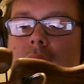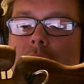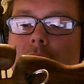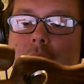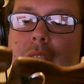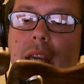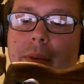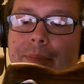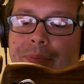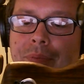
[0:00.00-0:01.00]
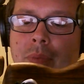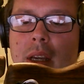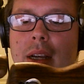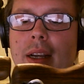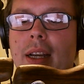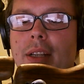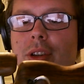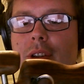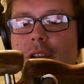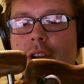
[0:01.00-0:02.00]
little jinky. I
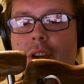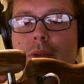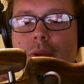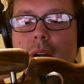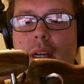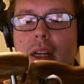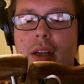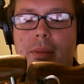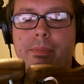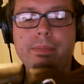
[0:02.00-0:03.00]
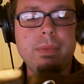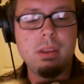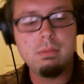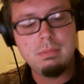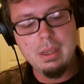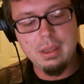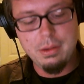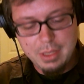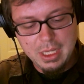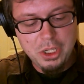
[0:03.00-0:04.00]
took two
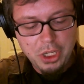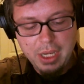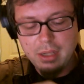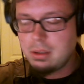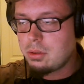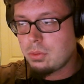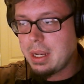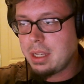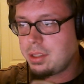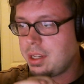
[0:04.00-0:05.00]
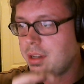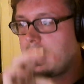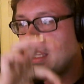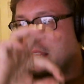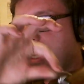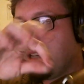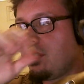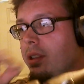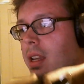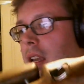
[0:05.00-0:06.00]
keychain little rings here like
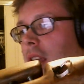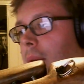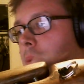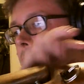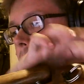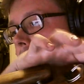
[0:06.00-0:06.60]
this. Put